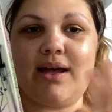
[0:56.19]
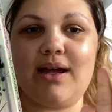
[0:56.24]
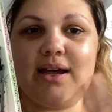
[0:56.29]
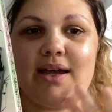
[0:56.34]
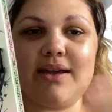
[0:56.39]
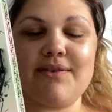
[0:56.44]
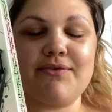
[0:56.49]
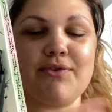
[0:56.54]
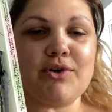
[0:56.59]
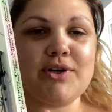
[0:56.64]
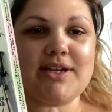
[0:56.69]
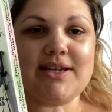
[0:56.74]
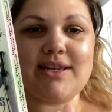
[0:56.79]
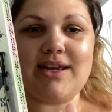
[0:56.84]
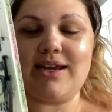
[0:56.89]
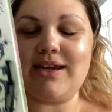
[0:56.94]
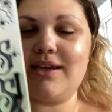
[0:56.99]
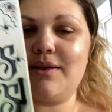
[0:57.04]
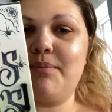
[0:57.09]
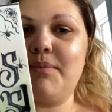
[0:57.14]
I've already
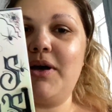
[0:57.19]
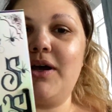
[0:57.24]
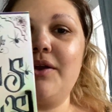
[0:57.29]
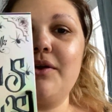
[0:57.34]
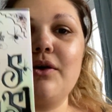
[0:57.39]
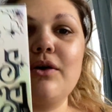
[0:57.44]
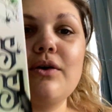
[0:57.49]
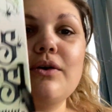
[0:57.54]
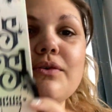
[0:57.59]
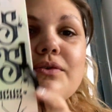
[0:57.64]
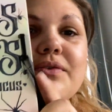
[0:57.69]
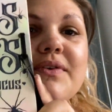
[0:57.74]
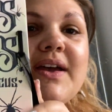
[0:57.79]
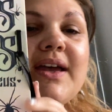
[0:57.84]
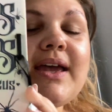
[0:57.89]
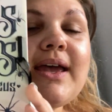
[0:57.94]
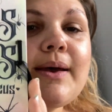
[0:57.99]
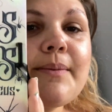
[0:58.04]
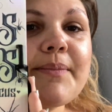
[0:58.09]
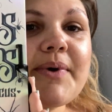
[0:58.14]
taken mine off,
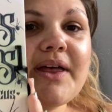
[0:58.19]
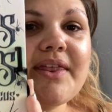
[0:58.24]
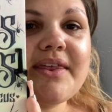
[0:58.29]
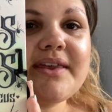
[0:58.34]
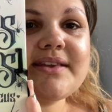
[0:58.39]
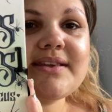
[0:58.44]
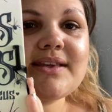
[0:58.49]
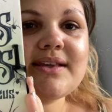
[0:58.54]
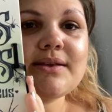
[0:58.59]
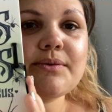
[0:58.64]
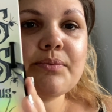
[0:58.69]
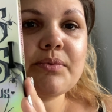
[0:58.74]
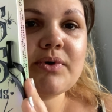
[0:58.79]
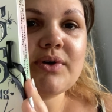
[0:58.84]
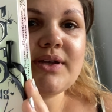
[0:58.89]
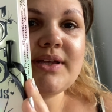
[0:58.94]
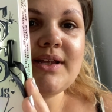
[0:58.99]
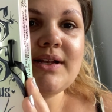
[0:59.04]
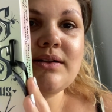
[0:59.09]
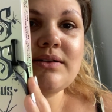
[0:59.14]
but this is
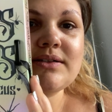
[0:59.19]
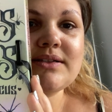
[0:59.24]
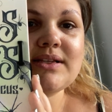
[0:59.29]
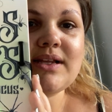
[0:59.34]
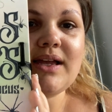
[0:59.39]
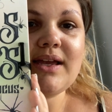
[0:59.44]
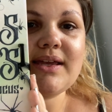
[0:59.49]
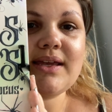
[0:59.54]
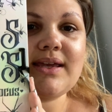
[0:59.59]
what it looks like.